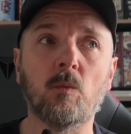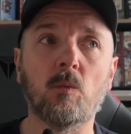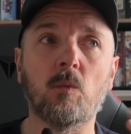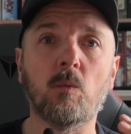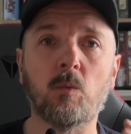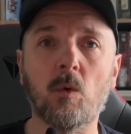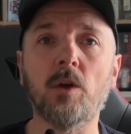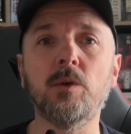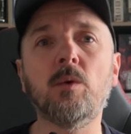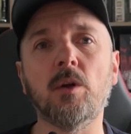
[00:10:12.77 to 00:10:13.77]
What are
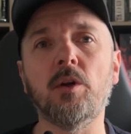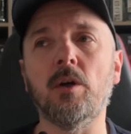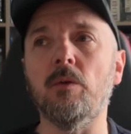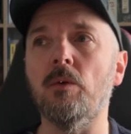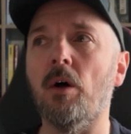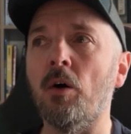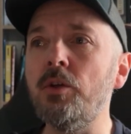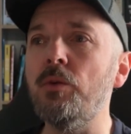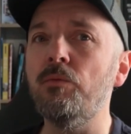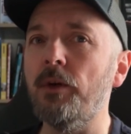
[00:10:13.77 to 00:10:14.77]
you going to do? Are
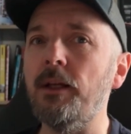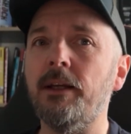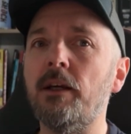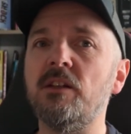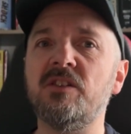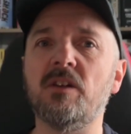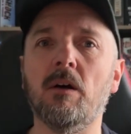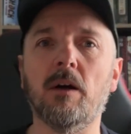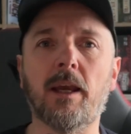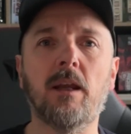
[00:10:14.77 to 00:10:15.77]
you really going to
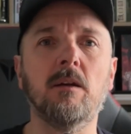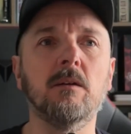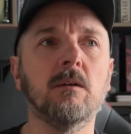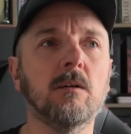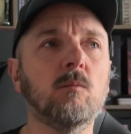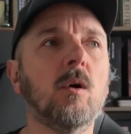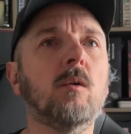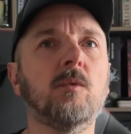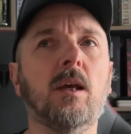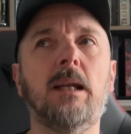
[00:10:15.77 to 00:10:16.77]
start again on
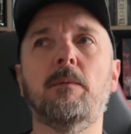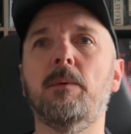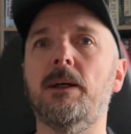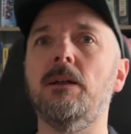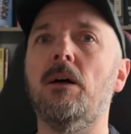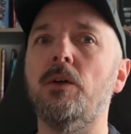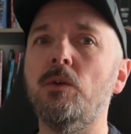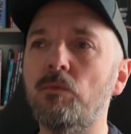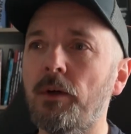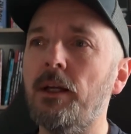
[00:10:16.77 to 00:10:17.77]
Welcome to Caliber Bay? Are you
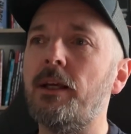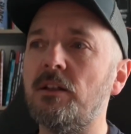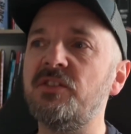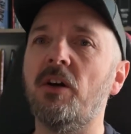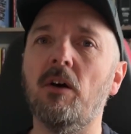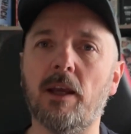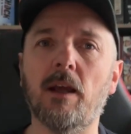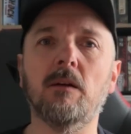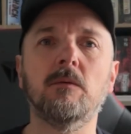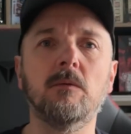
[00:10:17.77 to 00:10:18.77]
really going to start
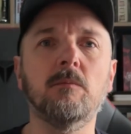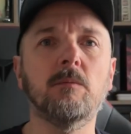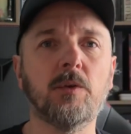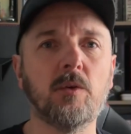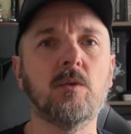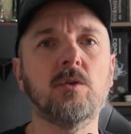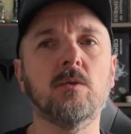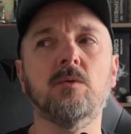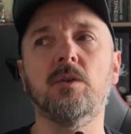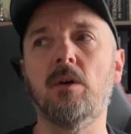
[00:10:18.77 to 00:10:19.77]
again on Bazooka
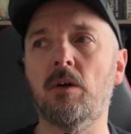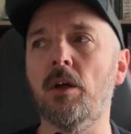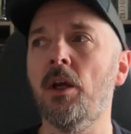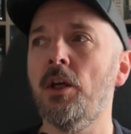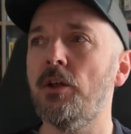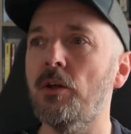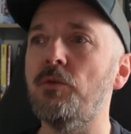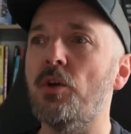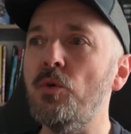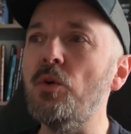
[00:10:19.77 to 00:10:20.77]
Jules?
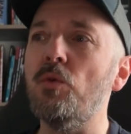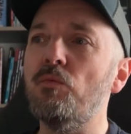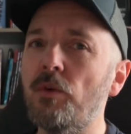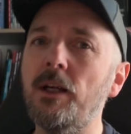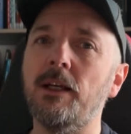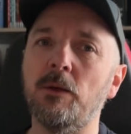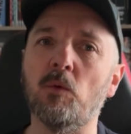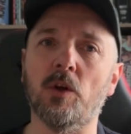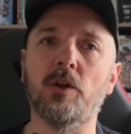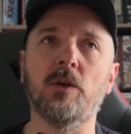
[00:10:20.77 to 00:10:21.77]
Do you really
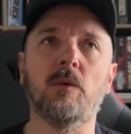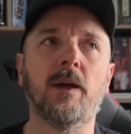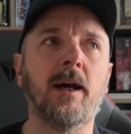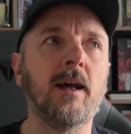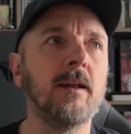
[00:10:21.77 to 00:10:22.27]
want to do that?